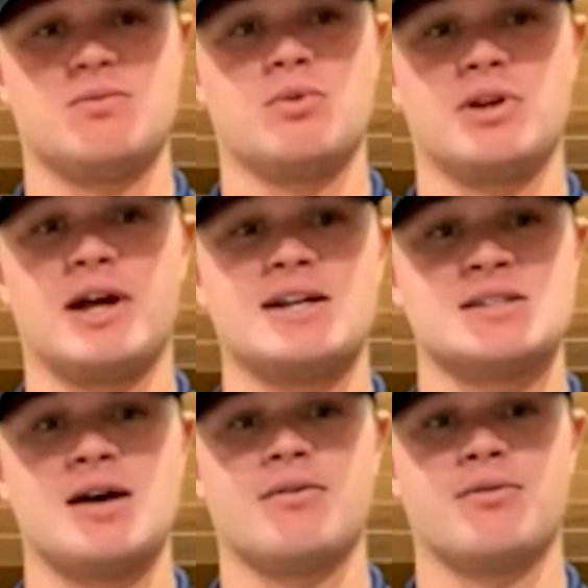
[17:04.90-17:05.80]
really nice
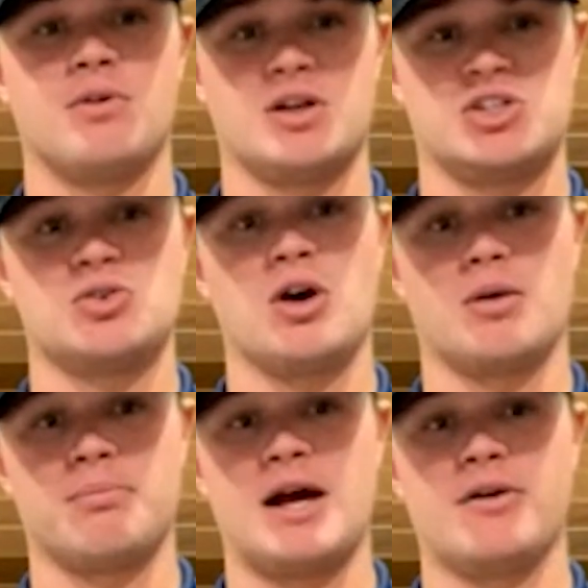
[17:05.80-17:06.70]
to have a
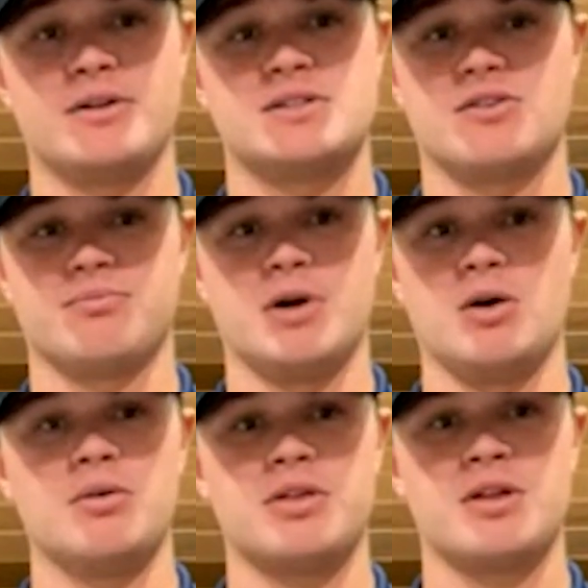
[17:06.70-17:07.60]
strong balance of
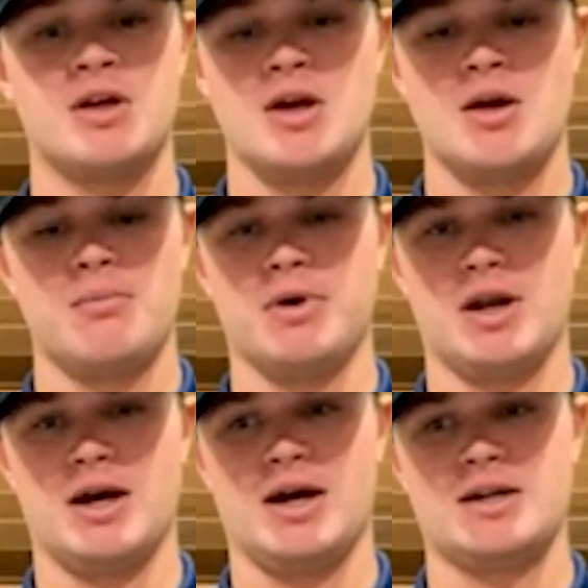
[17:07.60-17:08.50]
both, but
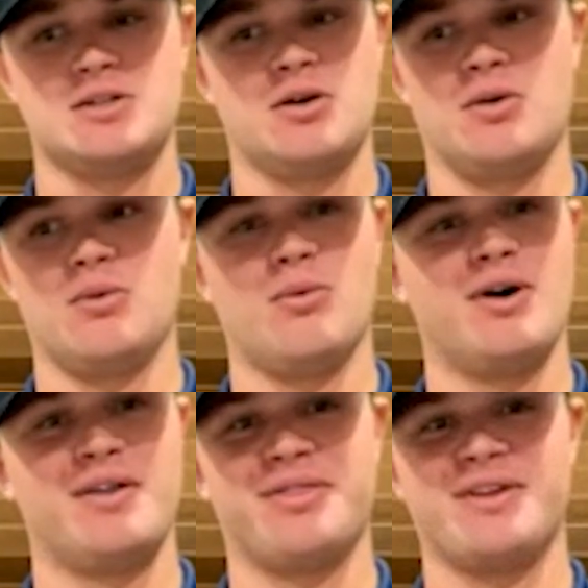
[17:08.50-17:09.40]
I don't
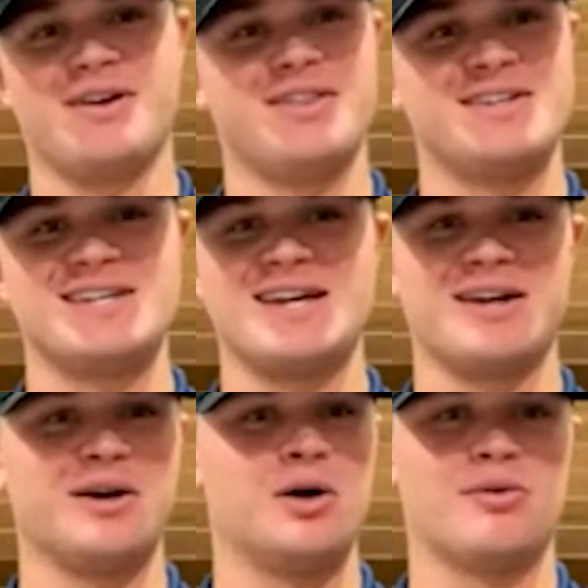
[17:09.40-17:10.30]
want the
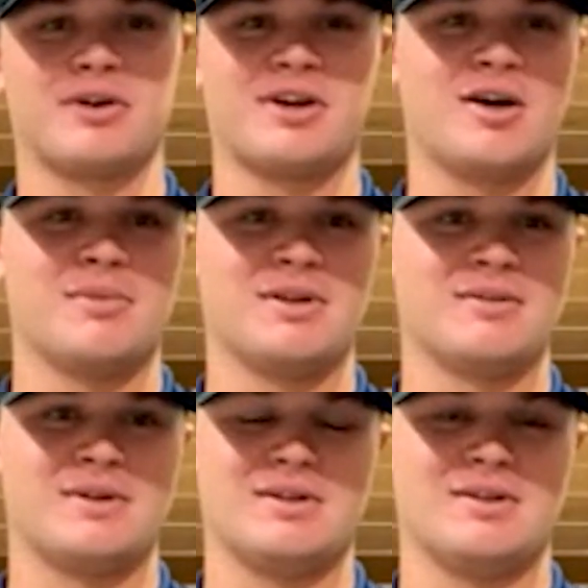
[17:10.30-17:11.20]
data
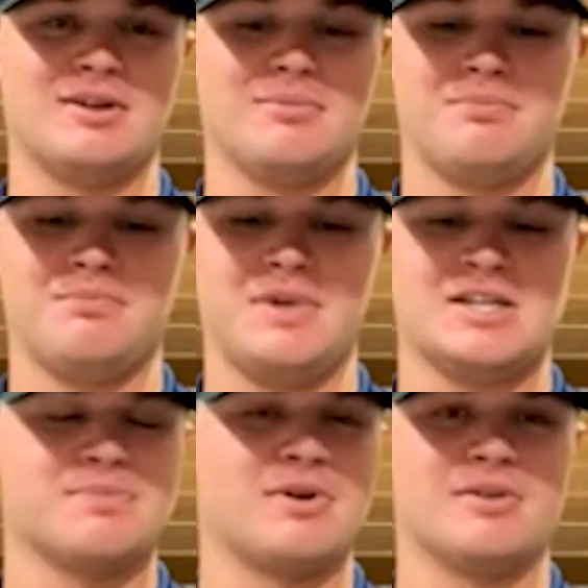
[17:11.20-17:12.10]
overcoming the
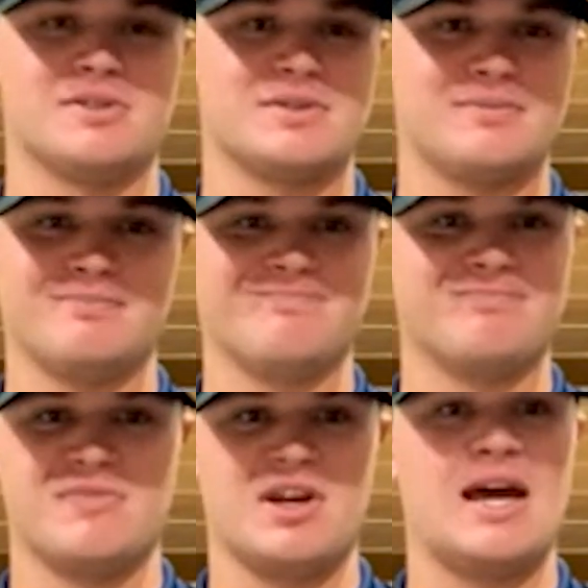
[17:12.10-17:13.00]
baseball's
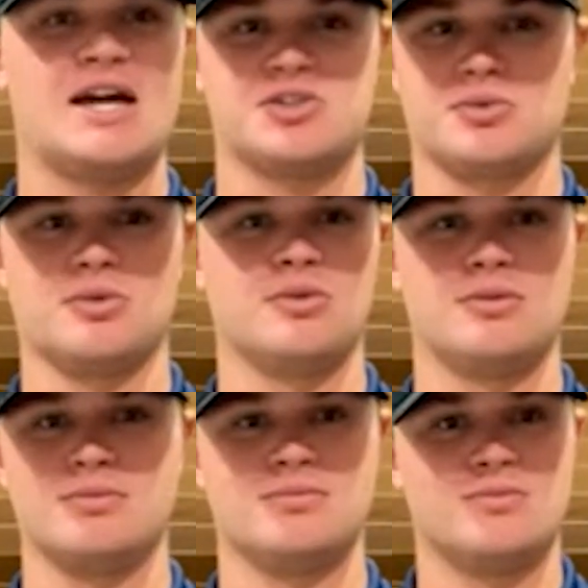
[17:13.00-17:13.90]

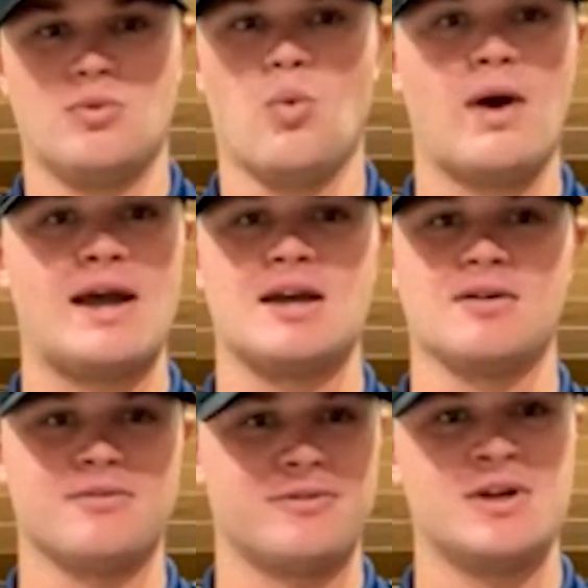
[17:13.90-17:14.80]
natural way
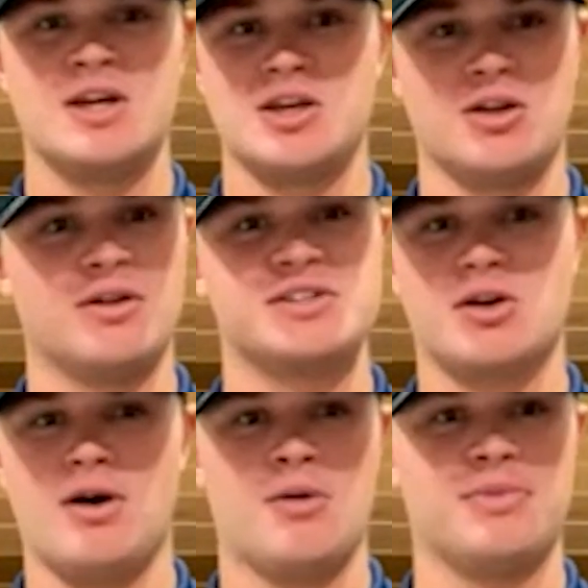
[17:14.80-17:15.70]
of, let's
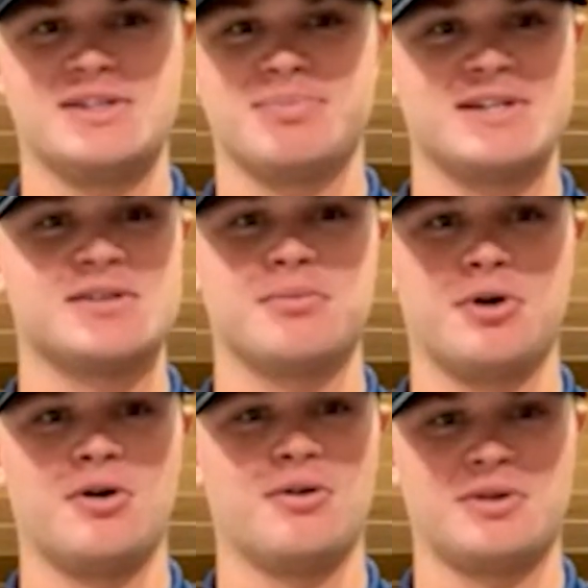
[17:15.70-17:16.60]
go out and let's play some
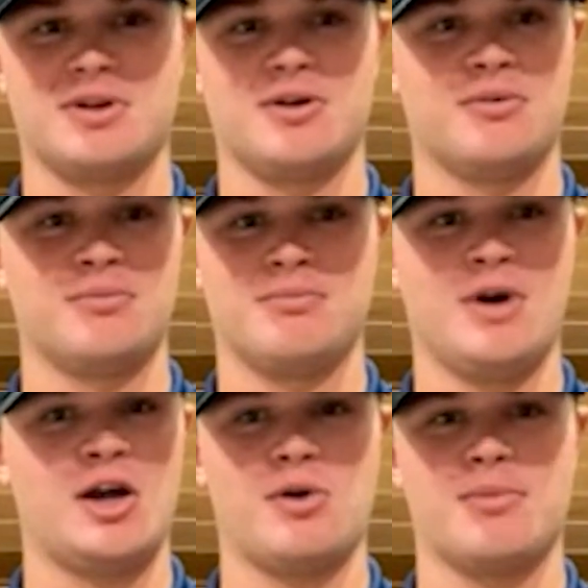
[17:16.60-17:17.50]
ball,
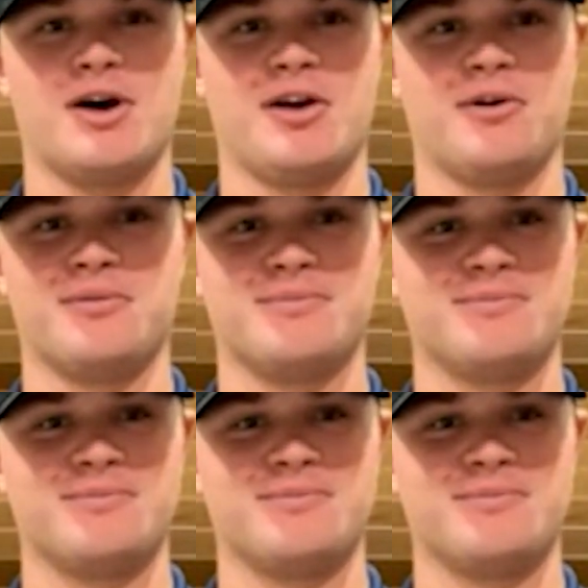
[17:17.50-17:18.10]
mano a mano.